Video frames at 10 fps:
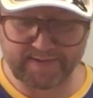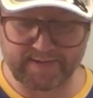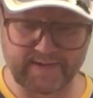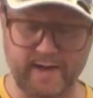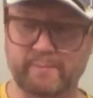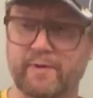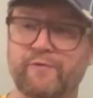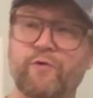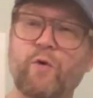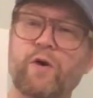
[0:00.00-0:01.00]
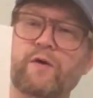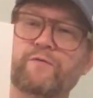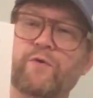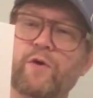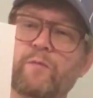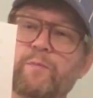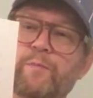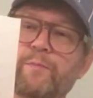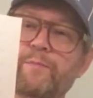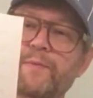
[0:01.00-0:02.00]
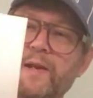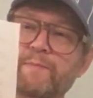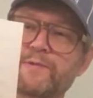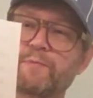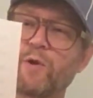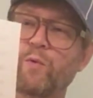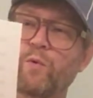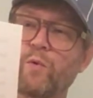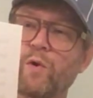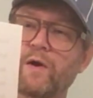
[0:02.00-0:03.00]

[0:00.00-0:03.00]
number 4 for Pripps Blå